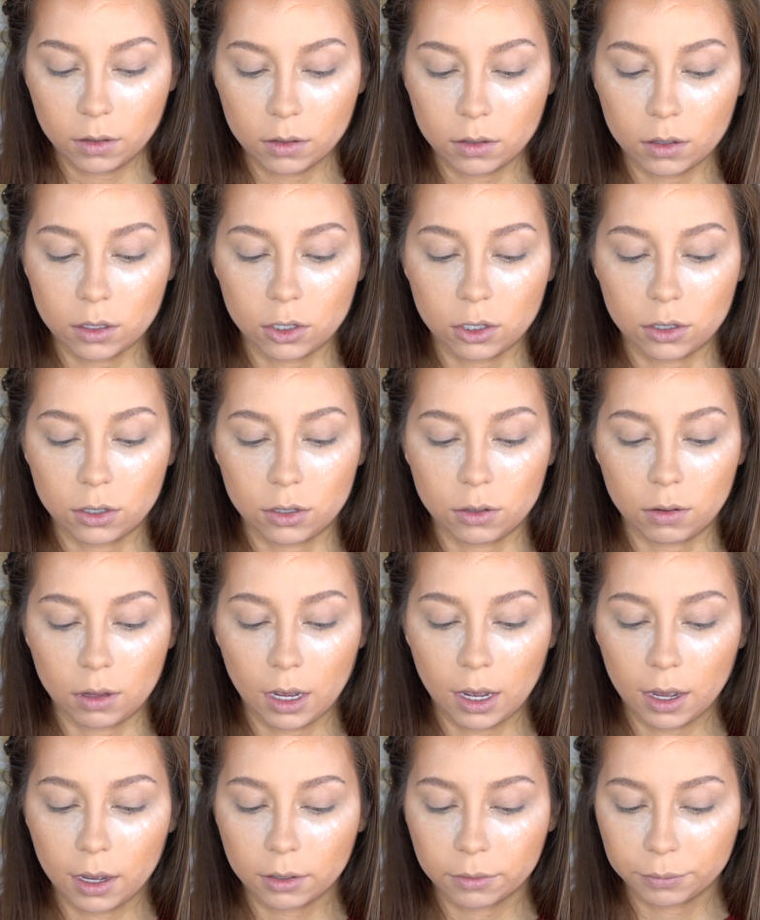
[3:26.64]
So I just do
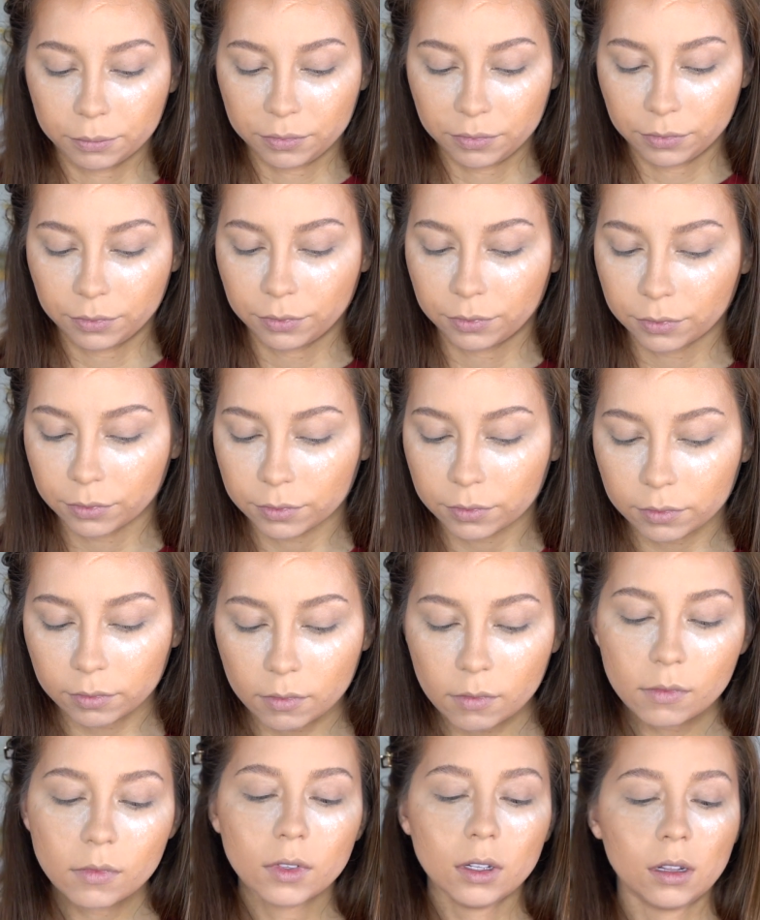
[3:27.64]
that.
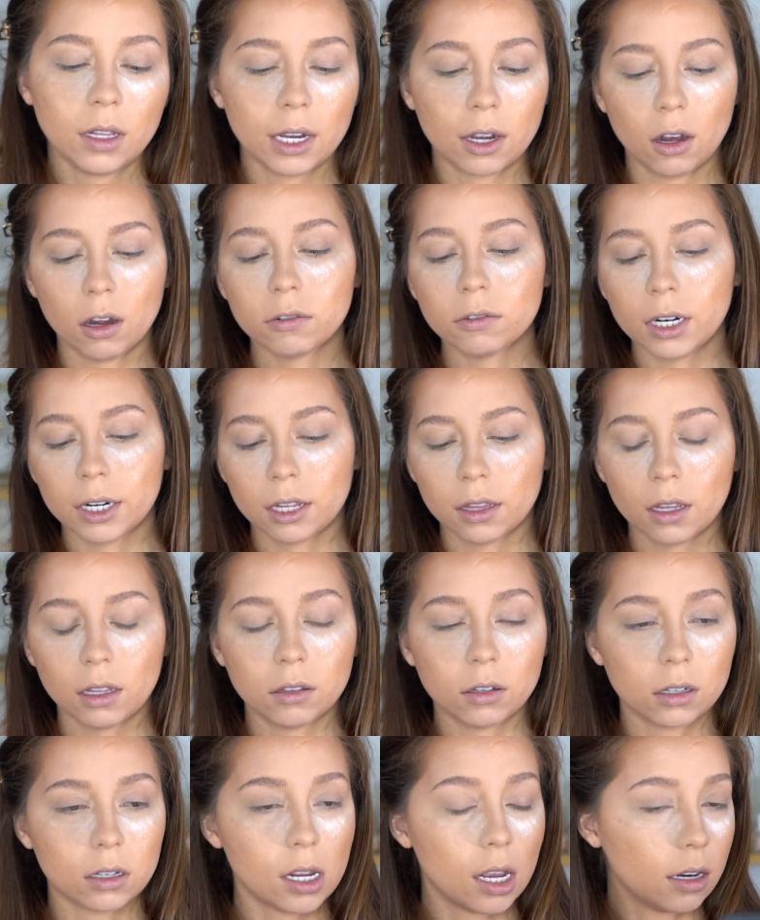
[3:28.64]
Like already they
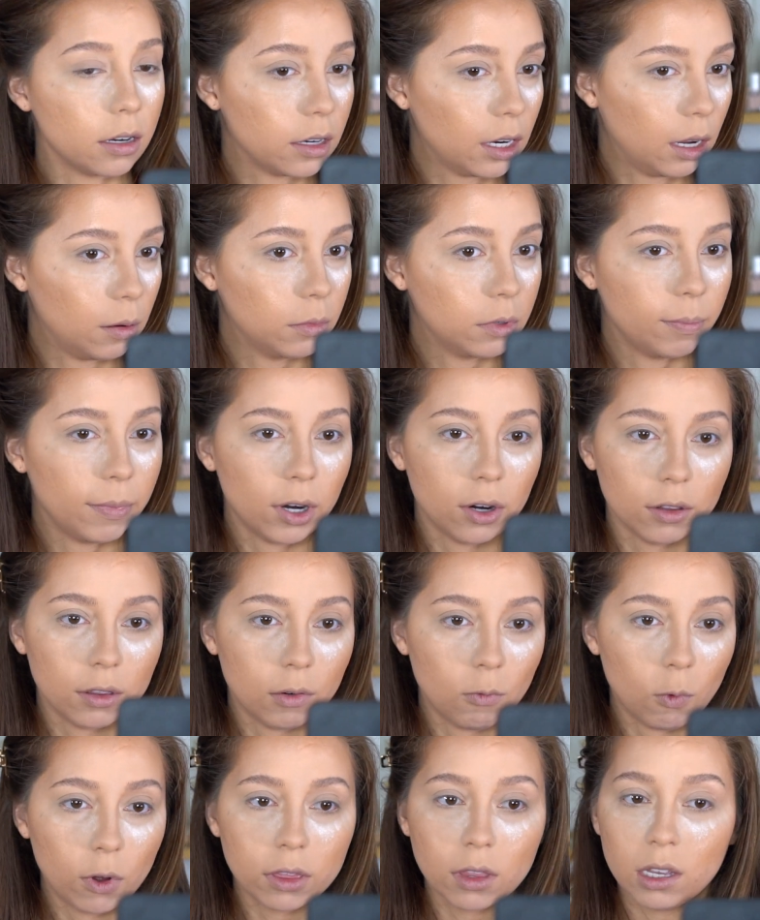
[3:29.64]
look 10 times better
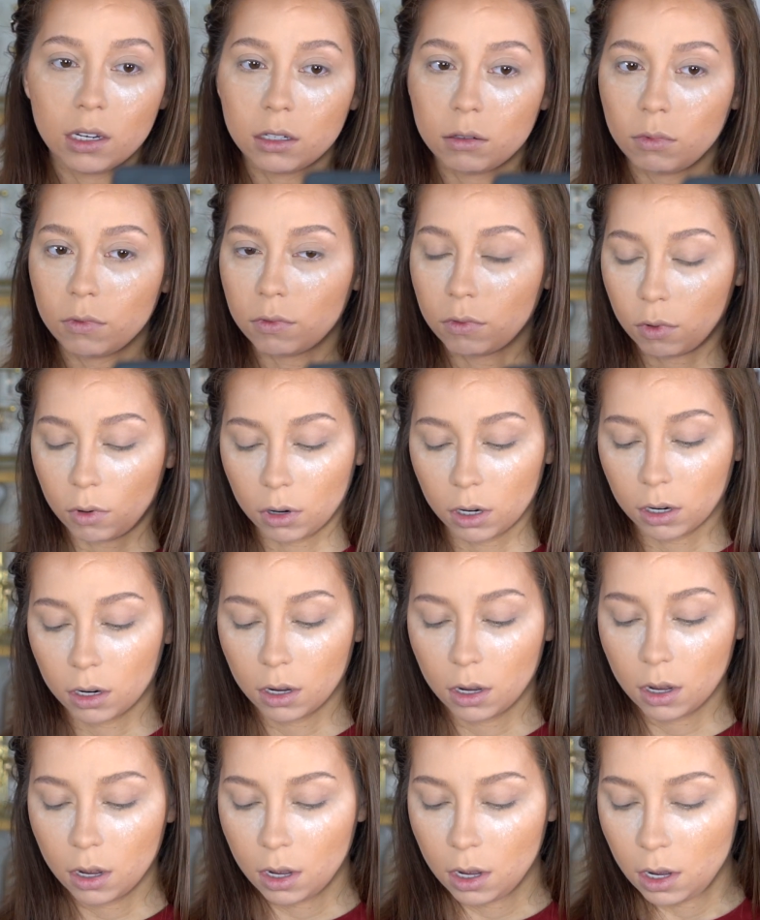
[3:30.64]
than what they did before.
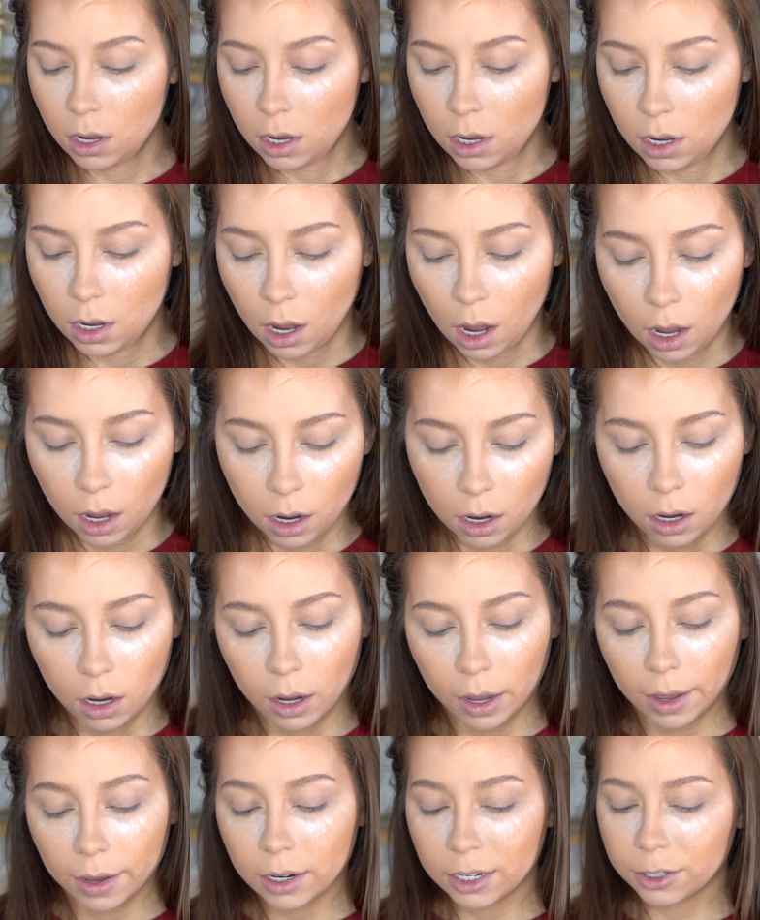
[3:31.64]

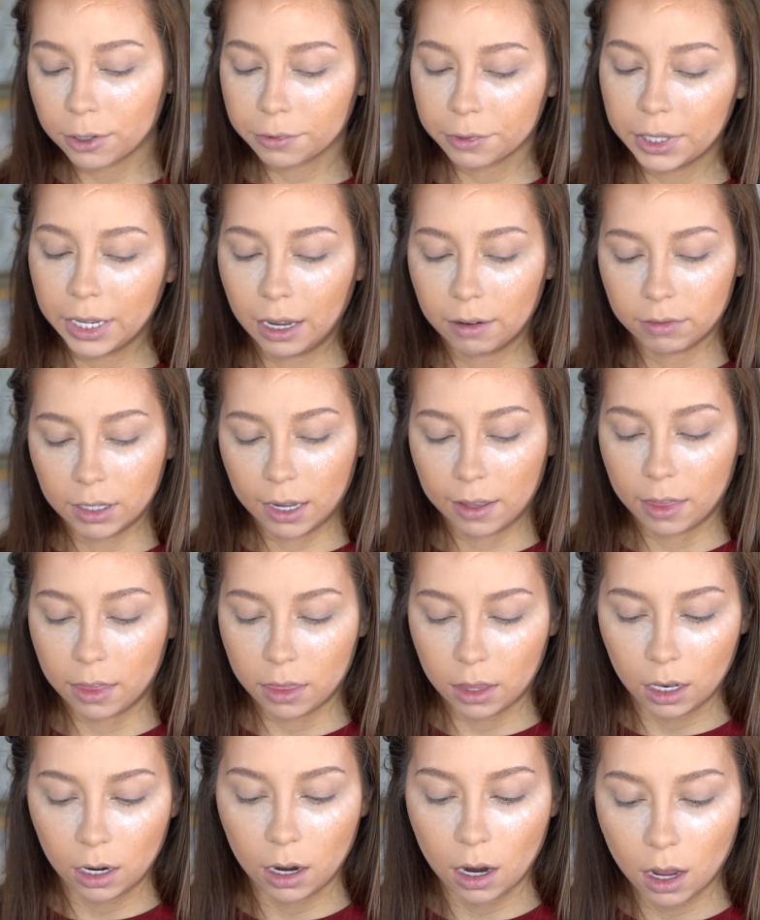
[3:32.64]
And I don't really have like
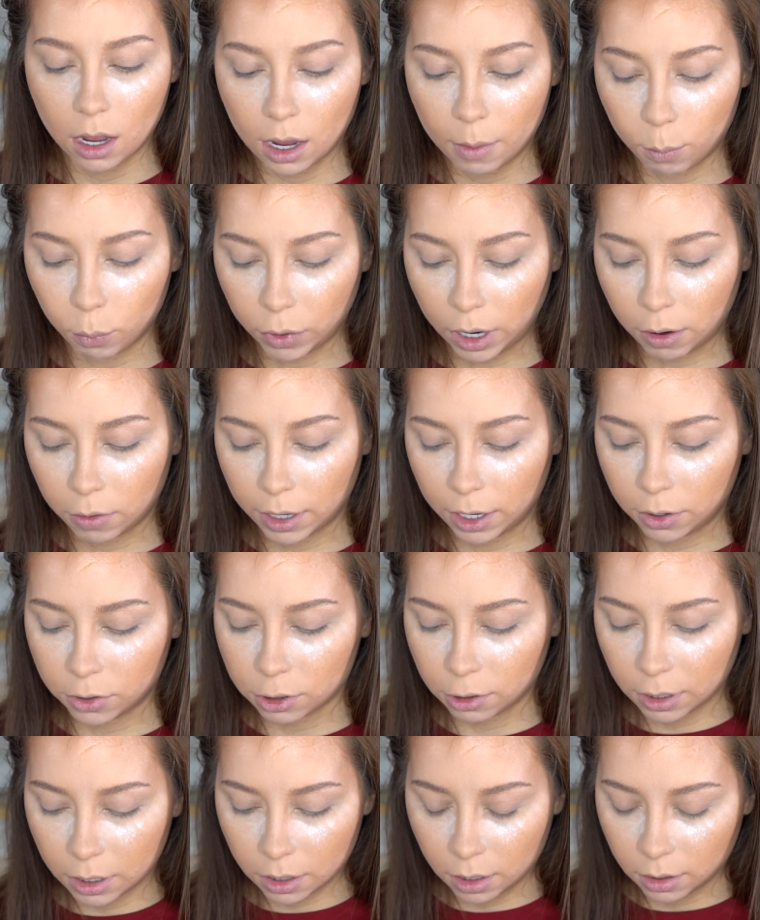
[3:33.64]
thin brow
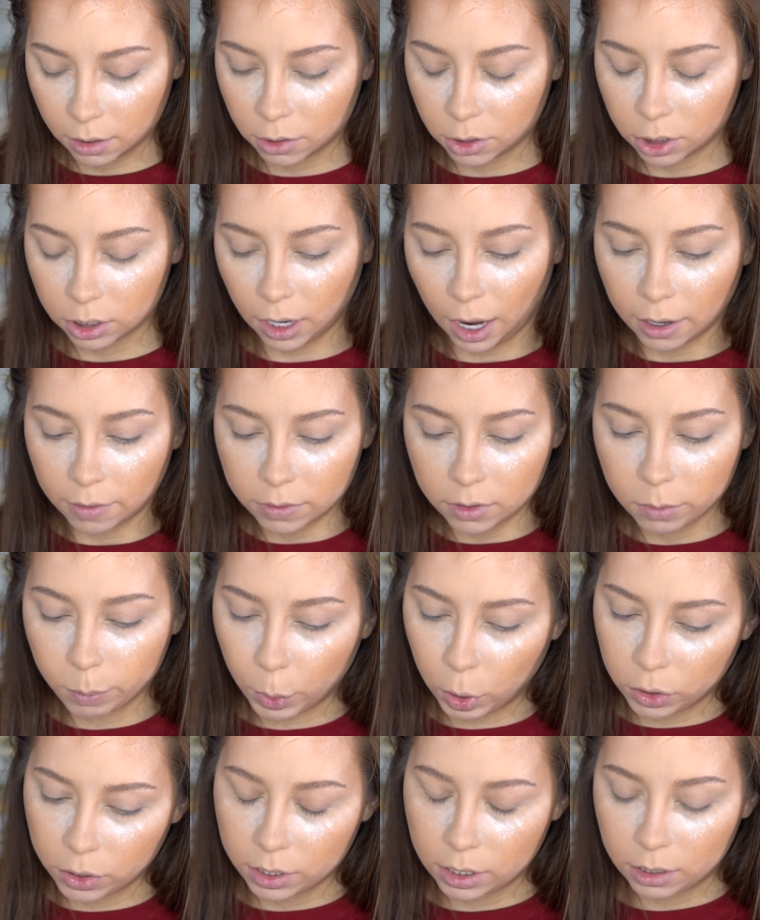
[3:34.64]
hairs or anything. They're just kind of
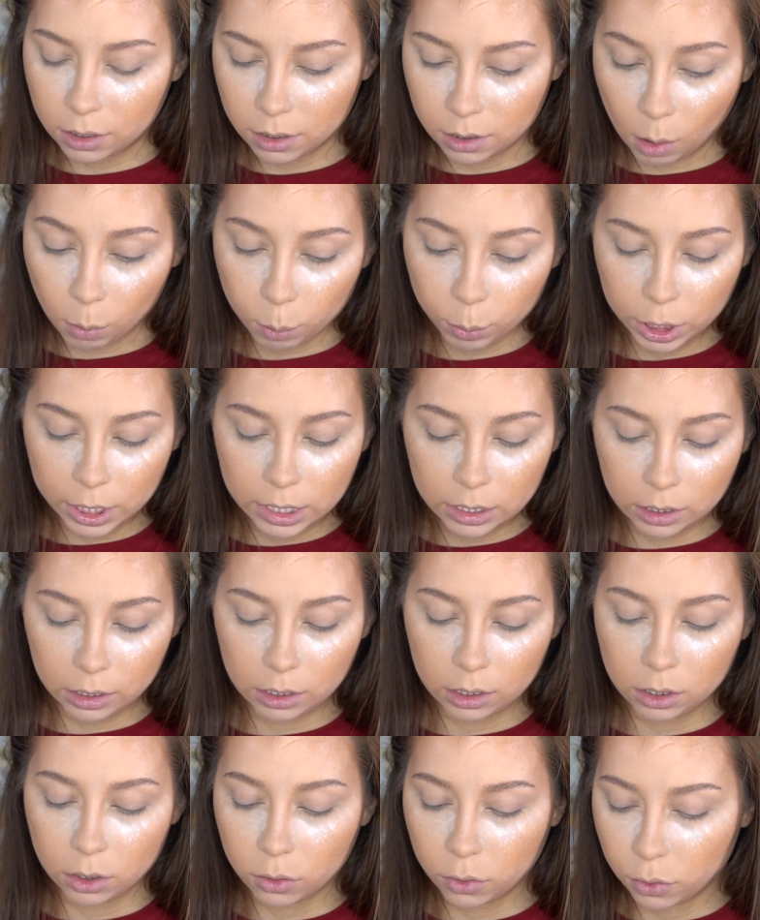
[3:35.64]
sparse in some
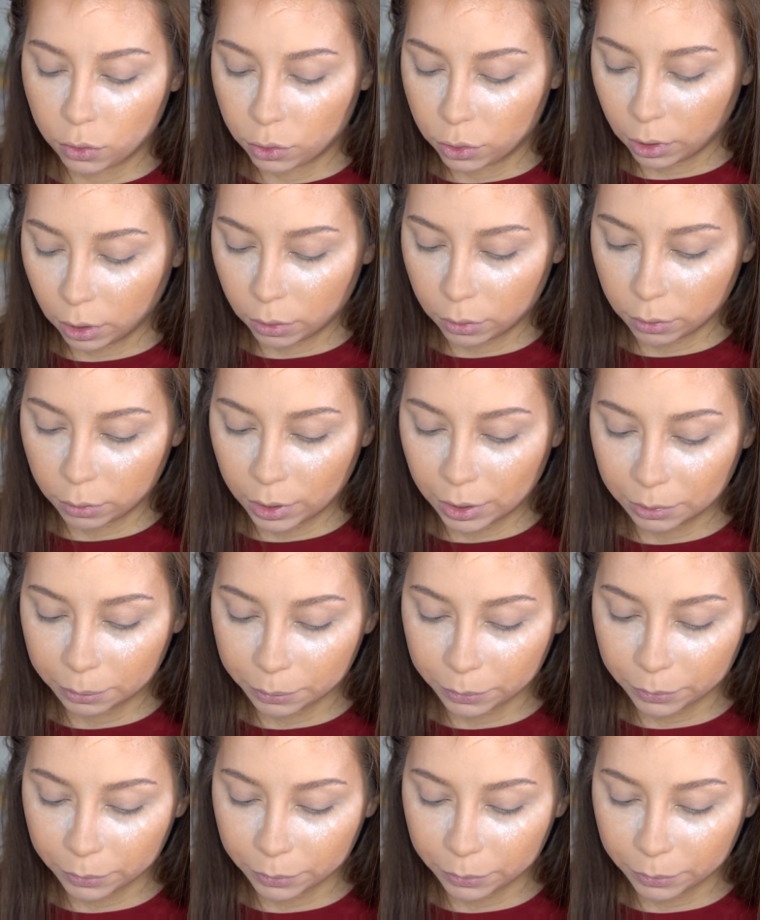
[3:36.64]
places. So